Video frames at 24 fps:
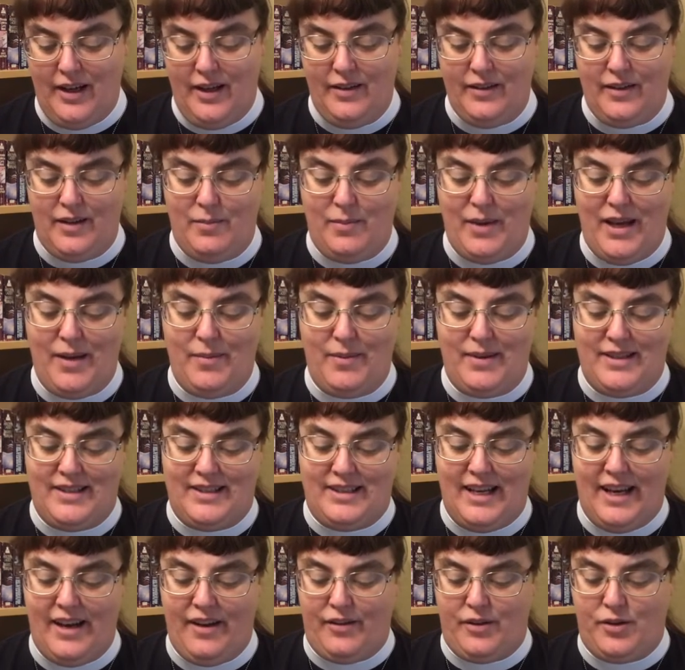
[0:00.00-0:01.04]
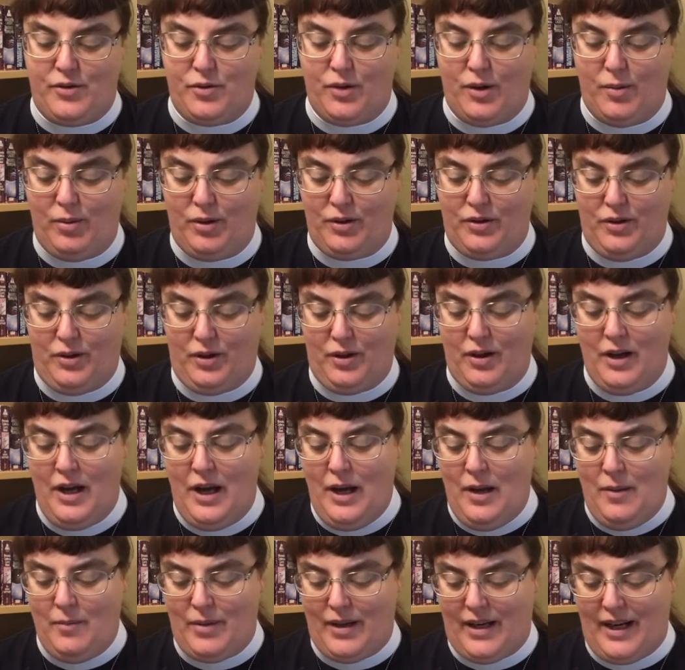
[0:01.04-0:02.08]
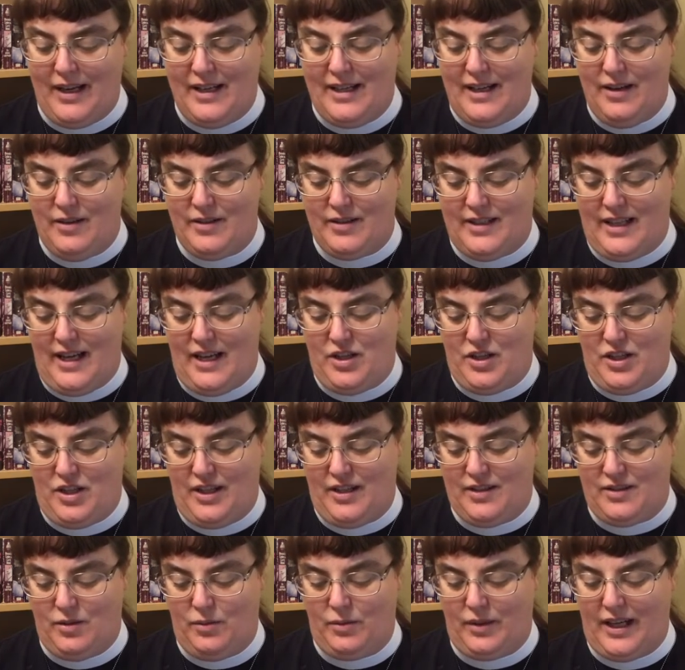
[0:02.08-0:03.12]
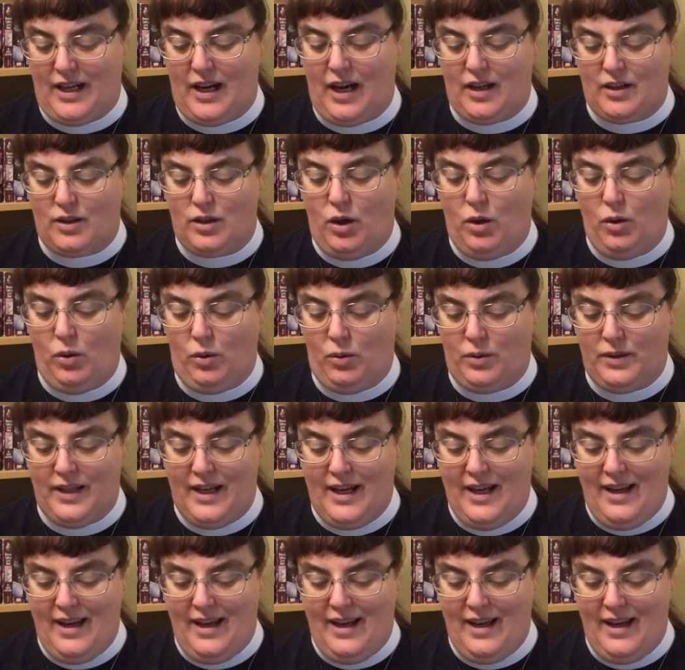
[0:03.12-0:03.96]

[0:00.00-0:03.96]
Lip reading: The baby's death troubled her, but I dare say she has only got cold.